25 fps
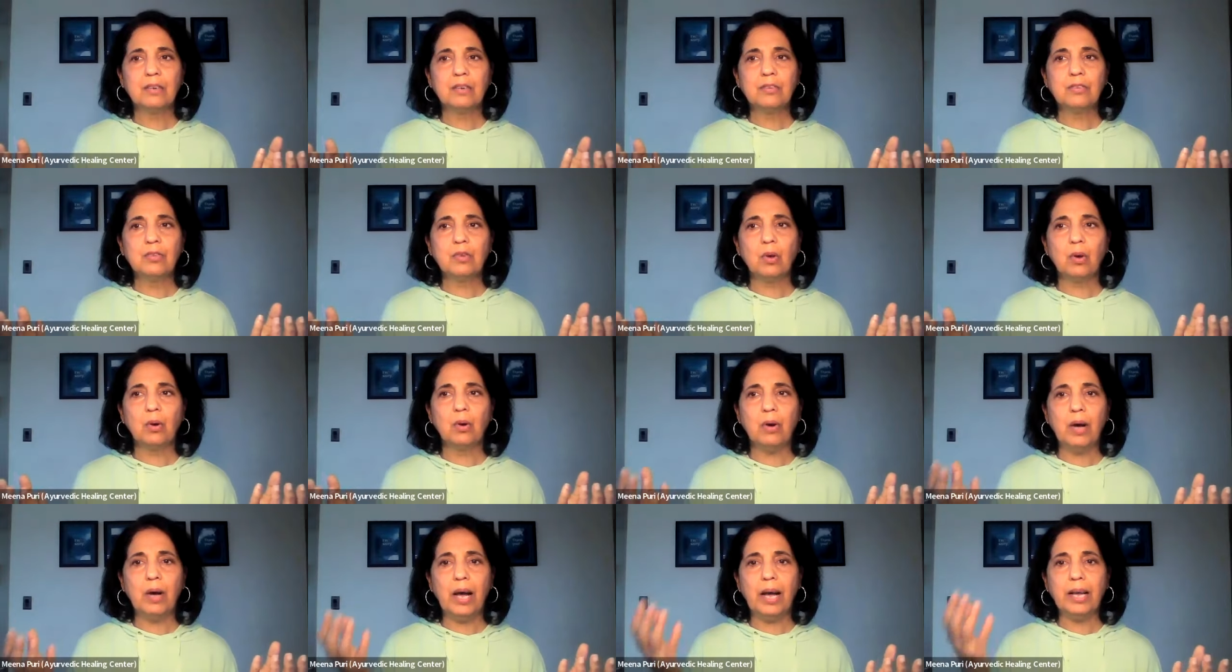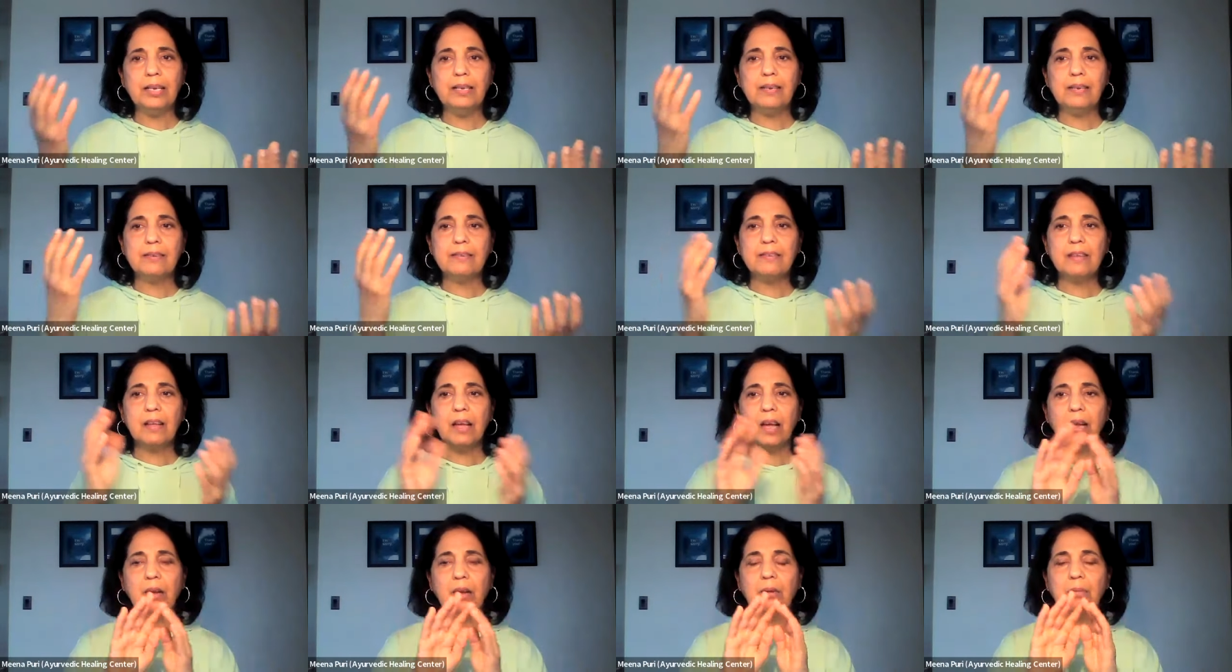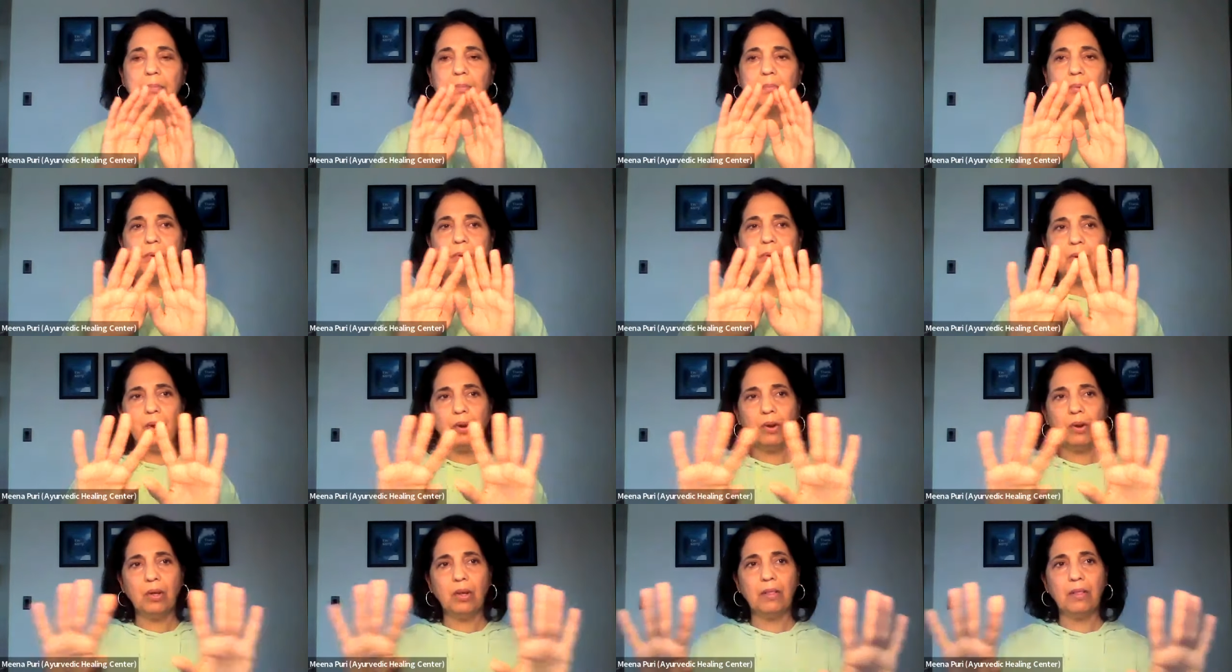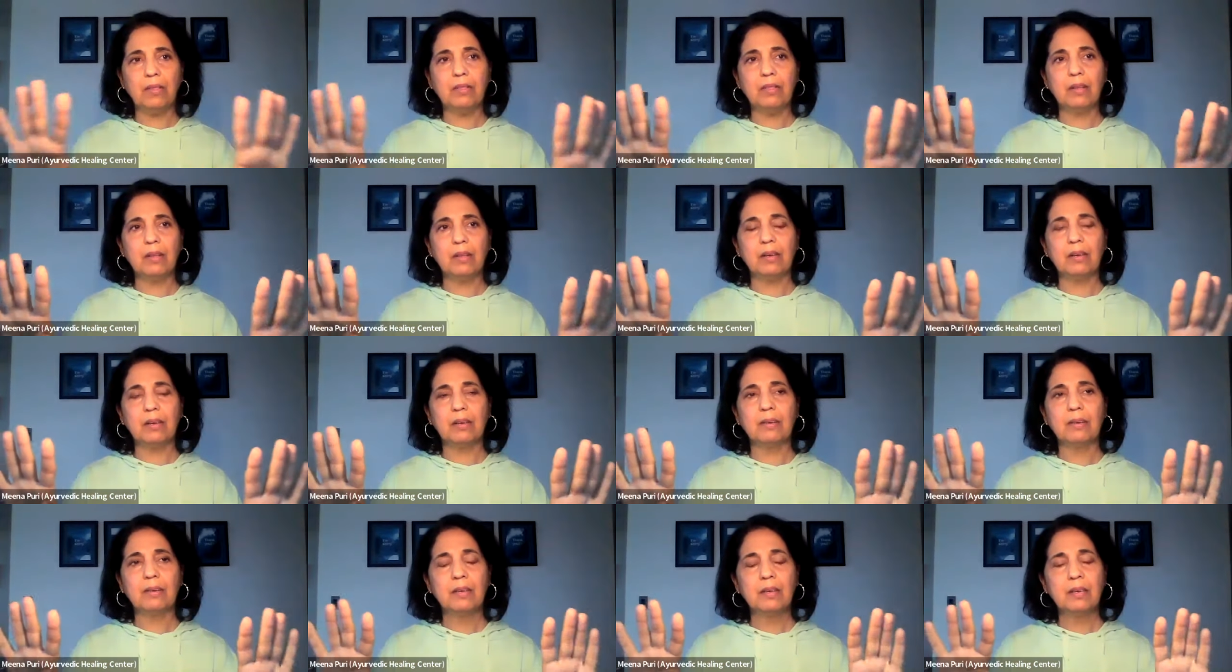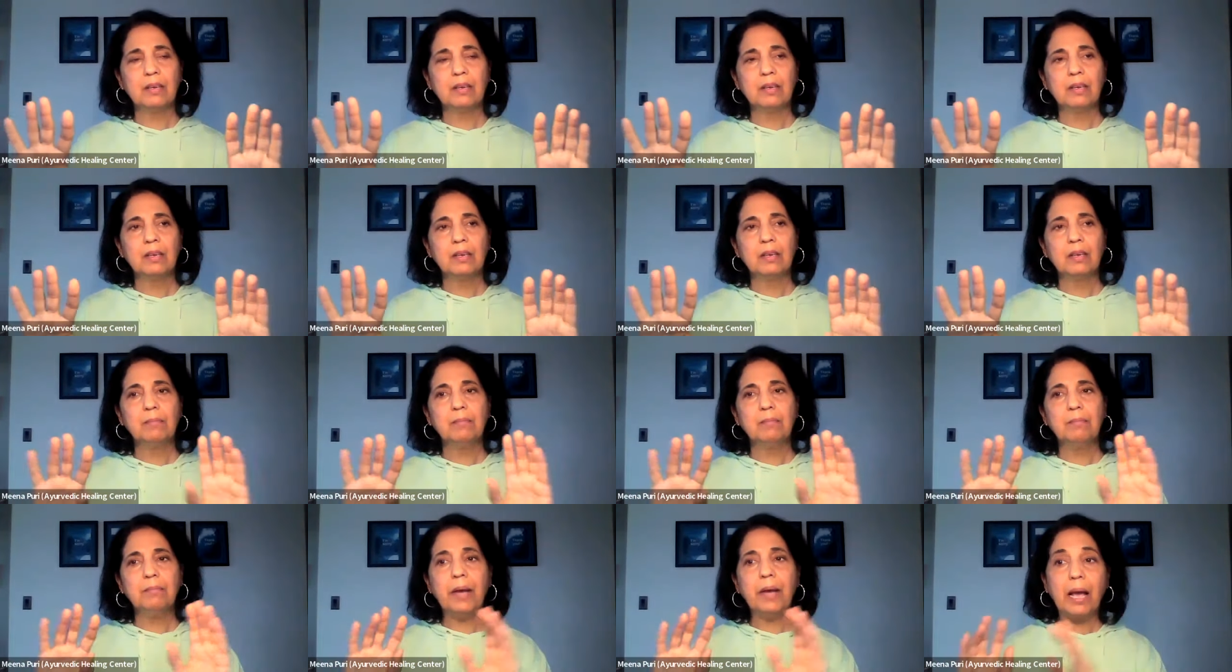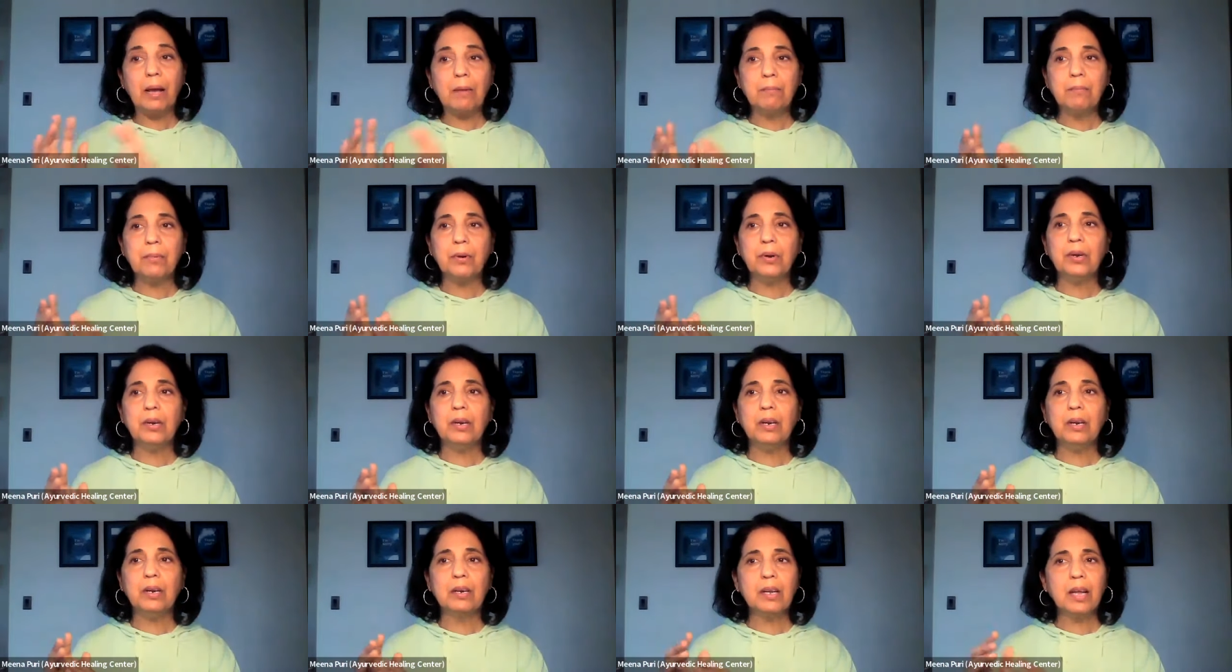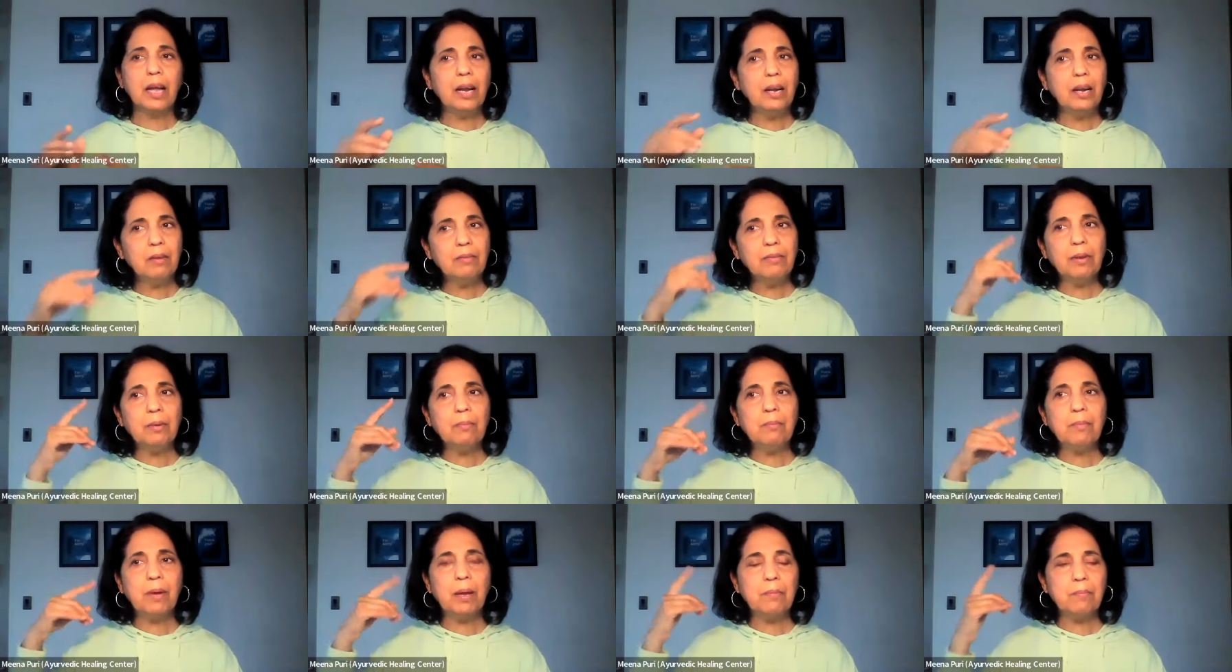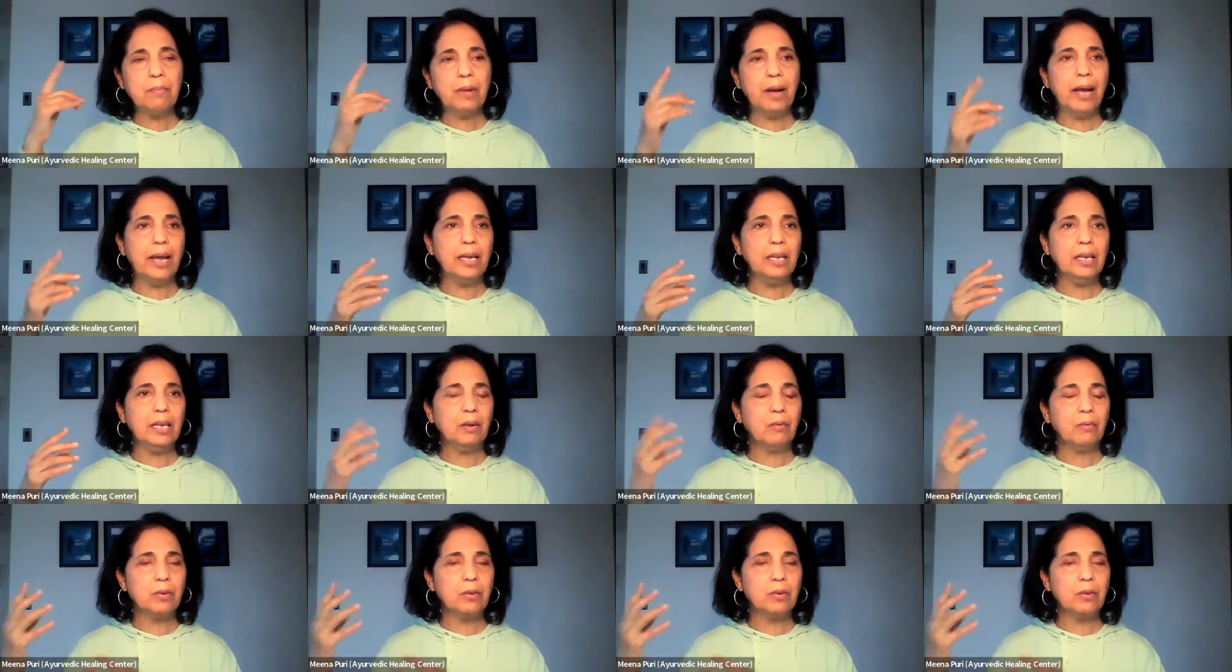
So I just kind of put it on the back burner, kind of in my mind.